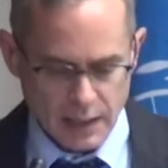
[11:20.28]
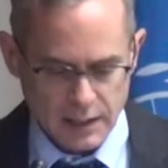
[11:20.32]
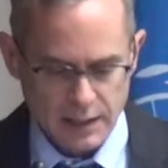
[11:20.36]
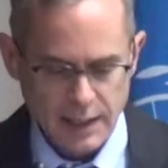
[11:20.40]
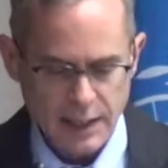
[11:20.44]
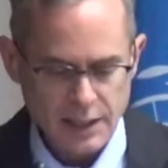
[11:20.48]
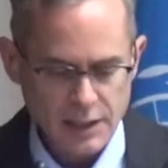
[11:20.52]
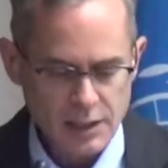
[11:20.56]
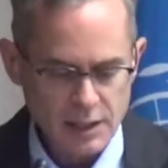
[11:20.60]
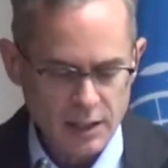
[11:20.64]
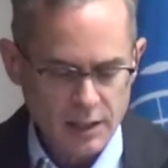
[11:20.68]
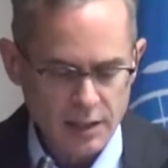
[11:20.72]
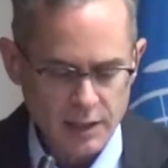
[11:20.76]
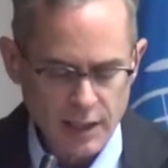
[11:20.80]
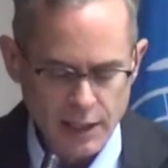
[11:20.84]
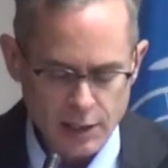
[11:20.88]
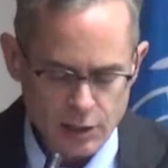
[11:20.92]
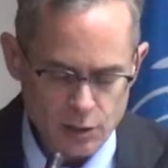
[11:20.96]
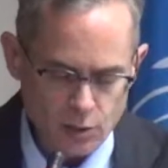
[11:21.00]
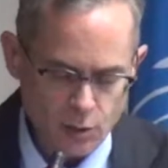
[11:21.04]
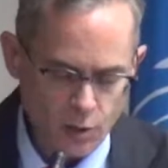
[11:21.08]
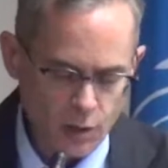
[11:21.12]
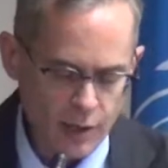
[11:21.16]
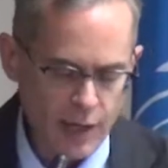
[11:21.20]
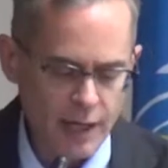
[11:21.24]

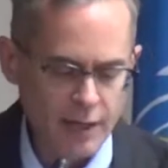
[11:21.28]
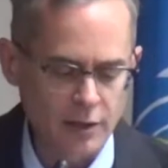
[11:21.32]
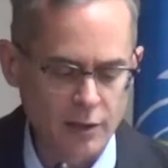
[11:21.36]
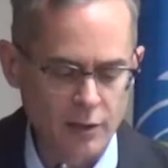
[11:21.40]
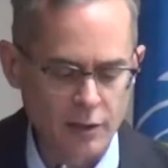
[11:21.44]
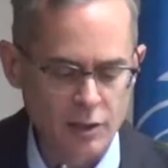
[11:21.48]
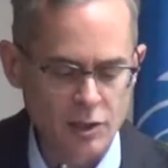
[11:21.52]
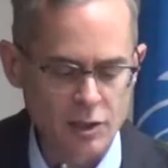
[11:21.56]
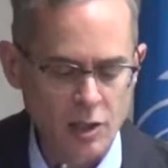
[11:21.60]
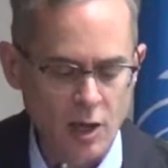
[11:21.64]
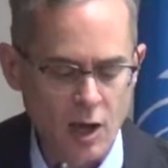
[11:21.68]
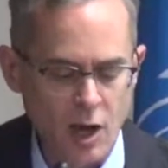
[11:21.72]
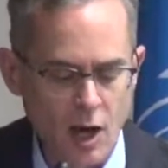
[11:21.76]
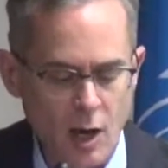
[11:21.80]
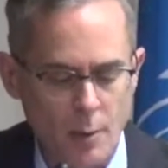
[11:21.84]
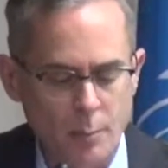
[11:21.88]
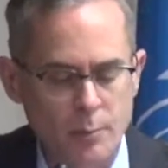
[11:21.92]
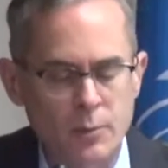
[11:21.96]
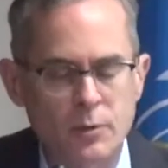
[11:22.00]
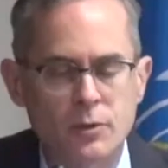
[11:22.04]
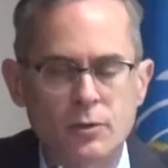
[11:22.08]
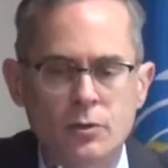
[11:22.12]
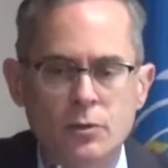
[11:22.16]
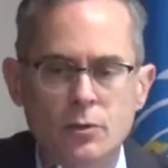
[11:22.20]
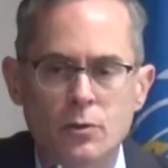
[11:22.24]
let's look at the
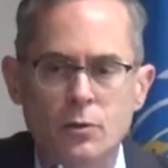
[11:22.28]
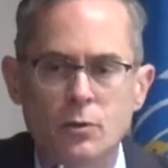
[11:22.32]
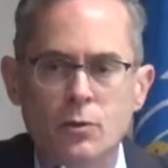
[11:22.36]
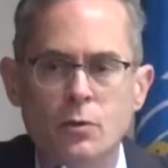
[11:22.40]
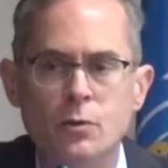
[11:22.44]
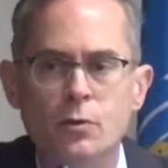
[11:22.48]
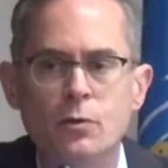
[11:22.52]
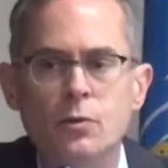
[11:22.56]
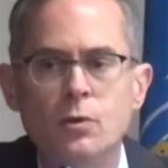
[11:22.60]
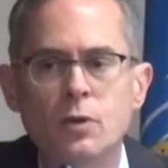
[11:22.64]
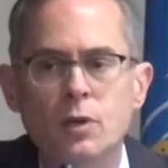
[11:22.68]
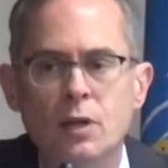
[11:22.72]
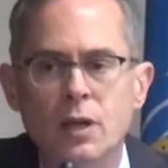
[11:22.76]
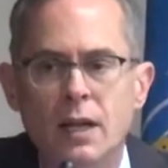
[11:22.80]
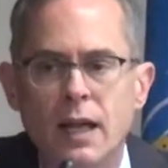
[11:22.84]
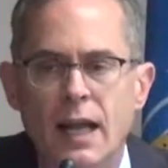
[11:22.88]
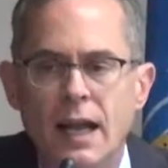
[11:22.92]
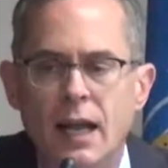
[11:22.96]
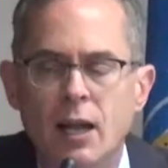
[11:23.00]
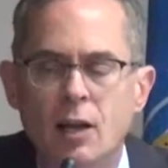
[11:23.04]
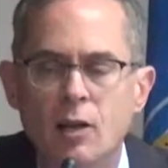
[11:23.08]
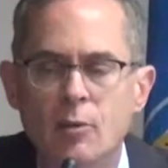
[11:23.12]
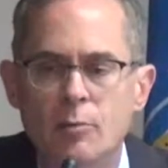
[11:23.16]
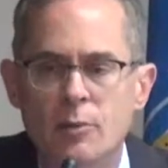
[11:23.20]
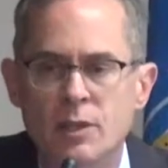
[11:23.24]
top two
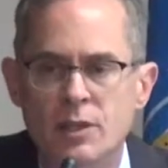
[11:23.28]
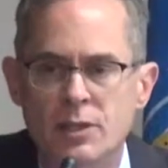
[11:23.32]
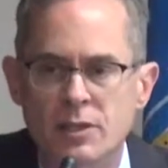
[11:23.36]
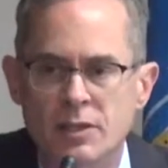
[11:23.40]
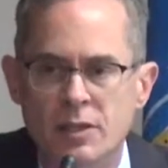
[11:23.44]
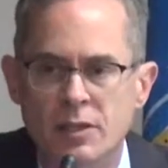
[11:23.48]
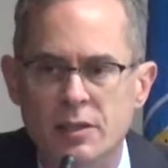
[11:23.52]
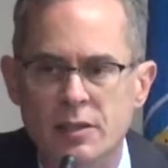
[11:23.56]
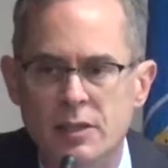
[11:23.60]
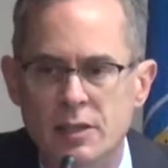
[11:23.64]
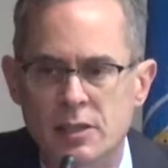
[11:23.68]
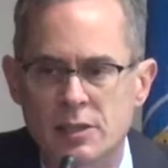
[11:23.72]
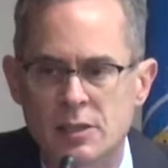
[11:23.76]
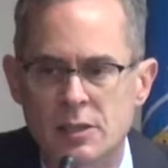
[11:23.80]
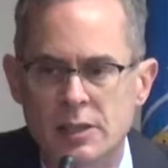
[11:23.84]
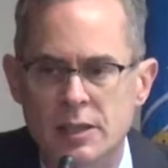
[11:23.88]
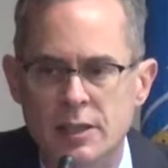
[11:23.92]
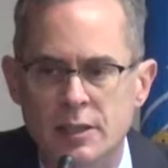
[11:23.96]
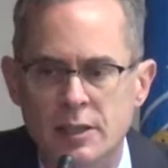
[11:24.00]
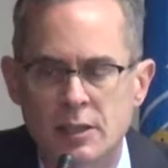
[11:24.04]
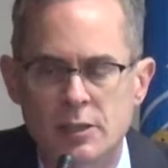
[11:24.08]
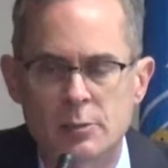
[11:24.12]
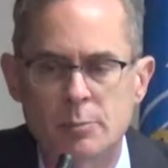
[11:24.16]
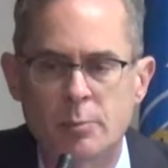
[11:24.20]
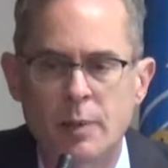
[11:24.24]
elements in
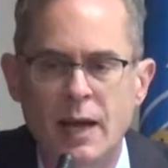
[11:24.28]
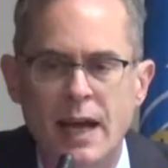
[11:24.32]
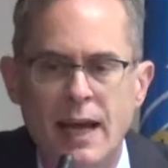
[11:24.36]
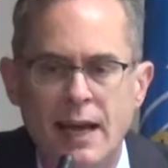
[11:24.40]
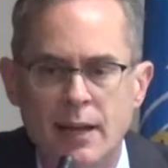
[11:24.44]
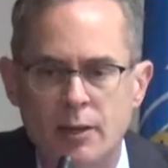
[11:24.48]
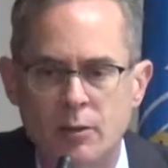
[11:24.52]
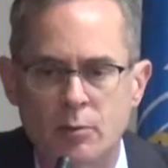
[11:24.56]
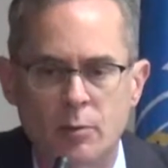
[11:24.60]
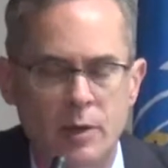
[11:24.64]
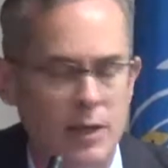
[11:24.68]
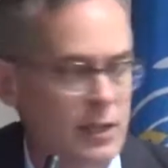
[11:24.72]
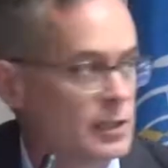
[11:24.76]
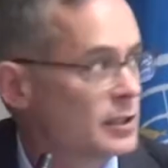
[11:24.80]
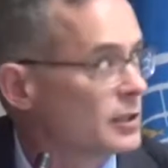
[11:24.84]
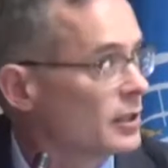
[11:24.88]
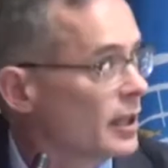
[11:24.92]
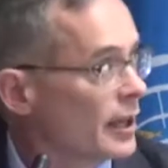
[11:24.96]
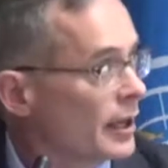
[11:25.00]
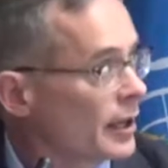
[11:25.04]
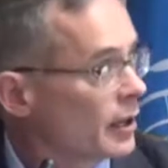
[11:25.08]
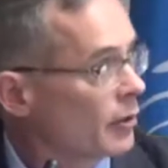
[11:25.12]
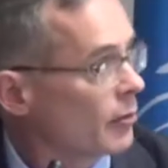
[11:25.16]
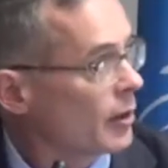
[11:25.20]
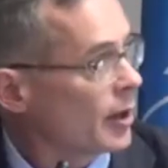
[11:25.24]
this pathways
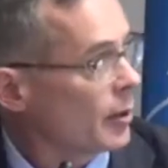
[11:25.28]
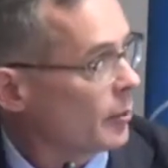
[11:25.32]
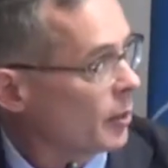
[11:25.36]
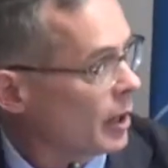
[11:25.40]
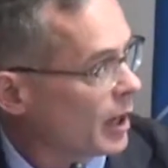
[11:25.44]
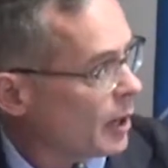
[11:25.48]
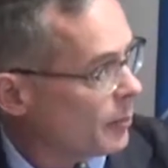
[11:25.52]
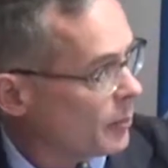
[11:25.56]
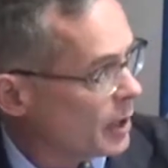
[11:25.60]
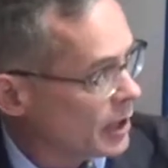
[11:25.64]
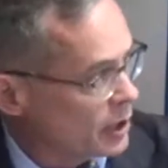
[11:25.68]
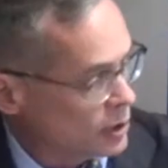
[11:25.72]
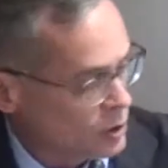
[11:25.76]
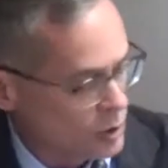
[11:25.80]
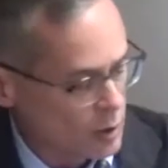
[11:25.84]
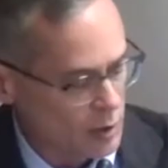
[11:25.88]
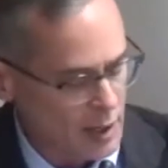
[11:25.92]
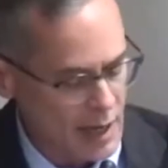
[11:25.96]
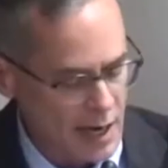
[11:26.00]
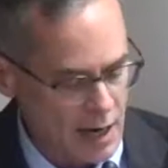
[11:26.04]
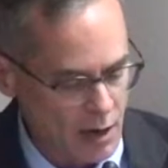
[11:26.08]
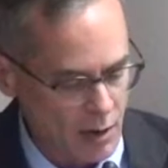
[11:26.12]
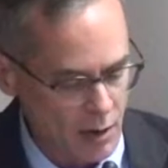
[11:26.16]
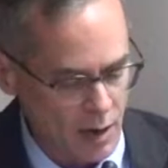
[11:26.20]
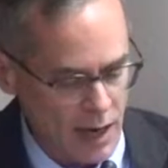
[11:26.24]
diagram. And I'm not sure
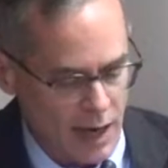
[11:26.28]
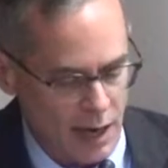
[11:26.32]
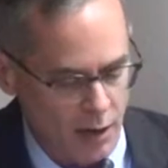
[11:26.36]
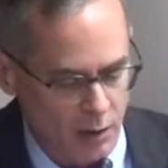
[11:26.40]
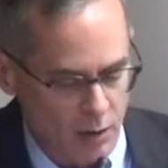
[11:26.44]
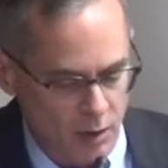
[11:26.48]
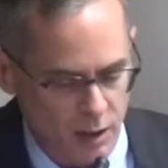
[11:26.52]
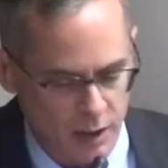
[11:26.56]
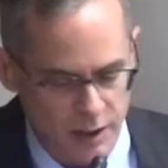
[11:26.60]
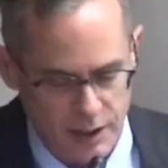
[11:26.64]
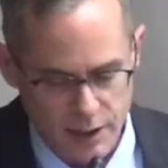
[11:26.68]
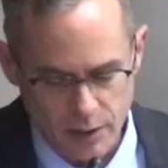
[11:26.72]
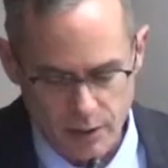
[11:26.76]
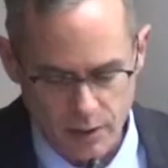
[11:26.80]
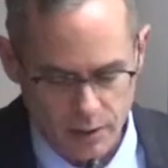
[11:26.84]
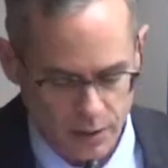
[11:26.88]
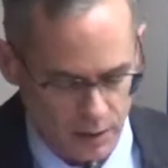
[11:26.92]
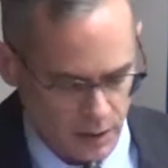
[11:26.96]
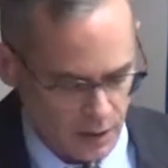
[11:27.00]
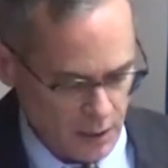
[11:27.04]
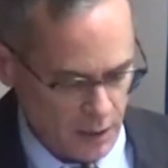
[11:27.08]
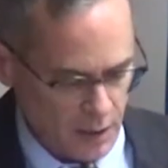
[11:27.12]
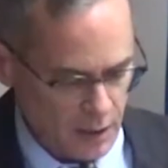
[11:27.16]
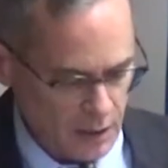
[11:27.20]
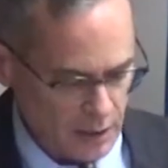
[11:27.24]
how
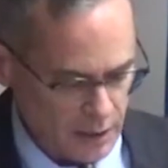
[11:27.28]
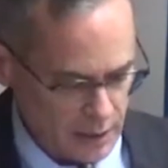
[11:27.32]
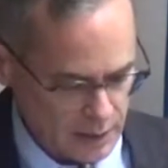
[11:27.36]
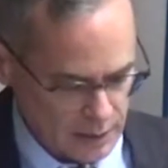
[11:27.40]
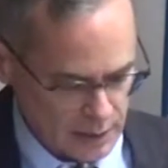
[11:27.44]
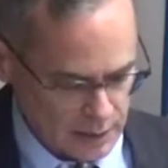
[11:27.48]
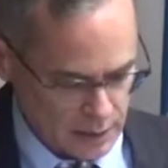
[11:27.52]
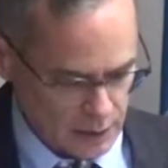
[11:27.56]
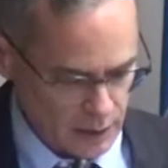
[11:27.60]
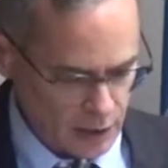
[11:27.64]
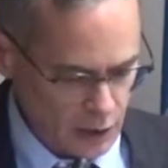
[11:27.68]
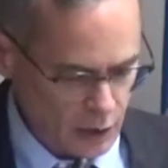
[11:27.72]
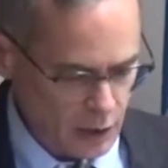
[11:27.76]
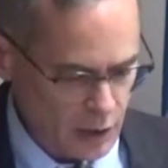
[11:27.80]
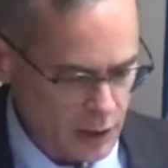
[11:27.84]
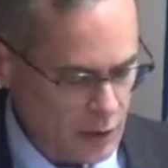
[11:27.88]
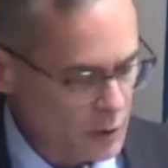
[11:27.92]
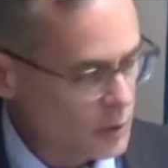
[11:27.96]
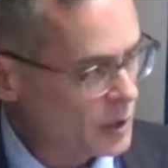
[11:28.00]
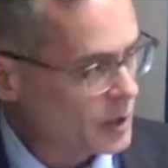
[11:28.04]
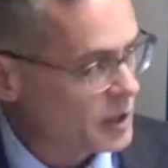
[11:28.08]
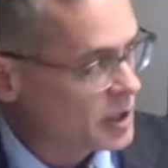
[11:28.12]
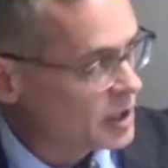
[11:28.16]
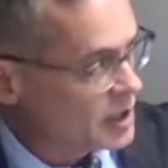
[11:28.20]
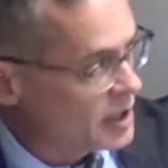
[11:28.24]
clearly
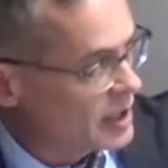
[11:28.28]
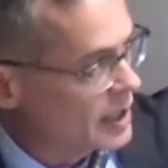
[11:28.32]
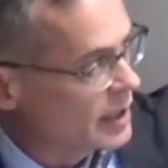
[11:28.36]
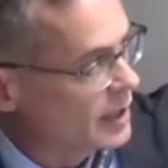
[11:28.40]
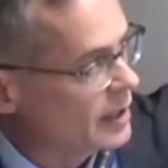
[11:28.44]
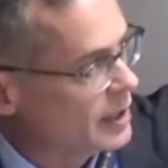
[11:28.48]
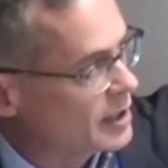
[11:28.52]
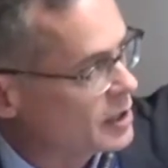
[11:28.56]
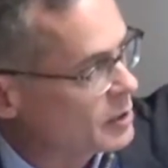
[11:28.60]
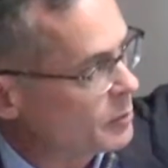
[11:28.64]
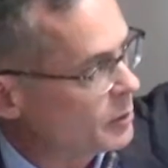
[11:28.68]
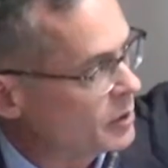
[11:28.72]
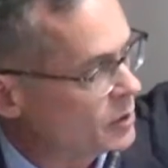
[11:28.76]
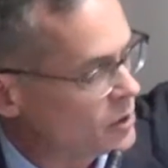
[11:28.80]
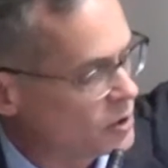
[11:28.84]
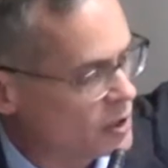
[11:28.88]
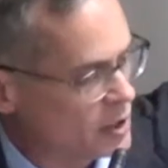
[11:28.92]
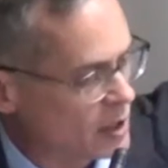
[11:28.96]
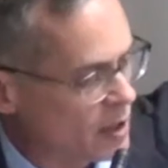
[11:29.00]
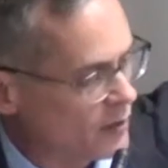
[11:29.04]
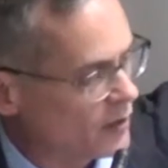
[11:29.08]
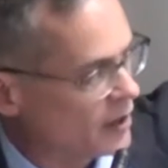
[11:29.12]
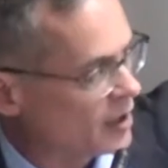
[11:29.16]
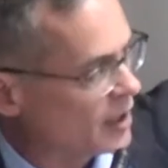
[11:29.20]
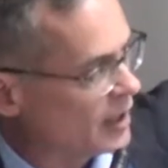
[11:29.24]
you can see this, but you
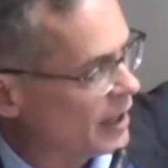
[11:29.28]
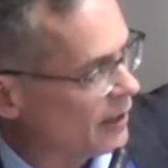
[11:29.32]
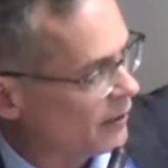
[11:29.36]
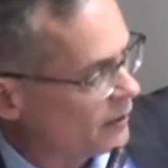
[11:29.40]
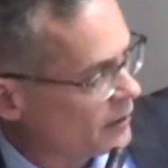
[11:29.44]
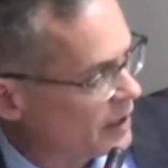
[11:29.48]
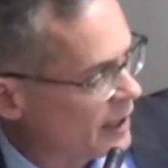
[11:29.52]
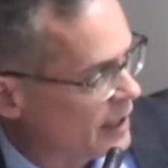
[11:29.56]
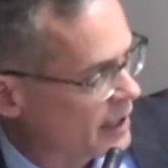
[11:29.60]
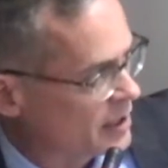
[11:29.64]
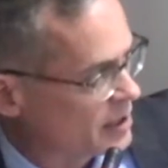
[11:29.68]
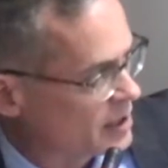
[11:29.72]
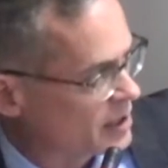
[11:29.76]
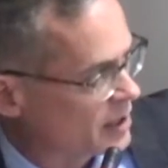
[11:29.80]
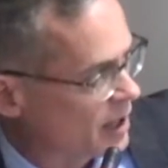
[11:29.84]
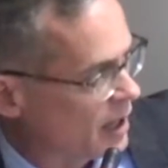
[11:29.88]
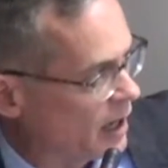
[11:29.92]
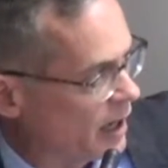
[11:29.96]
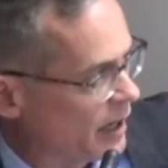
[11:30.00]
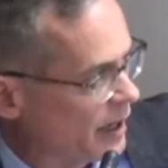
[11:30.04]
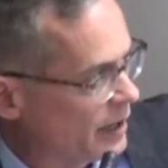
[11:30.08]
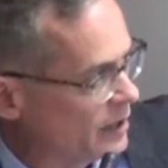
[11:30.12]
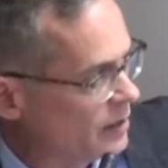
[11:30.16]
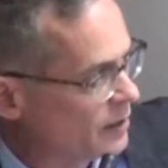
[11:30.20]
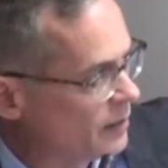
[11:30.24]
see on the left-hand
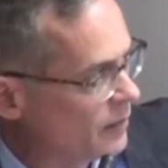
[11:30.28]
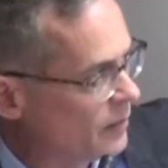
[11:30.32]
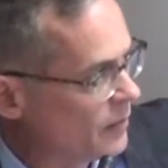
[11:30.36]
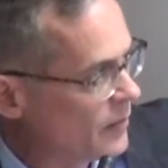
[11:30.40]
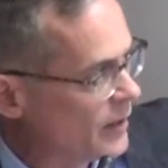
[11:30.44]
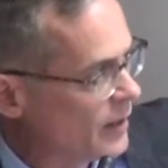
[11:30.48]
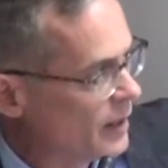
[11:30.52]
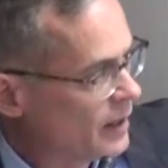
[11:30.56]
side,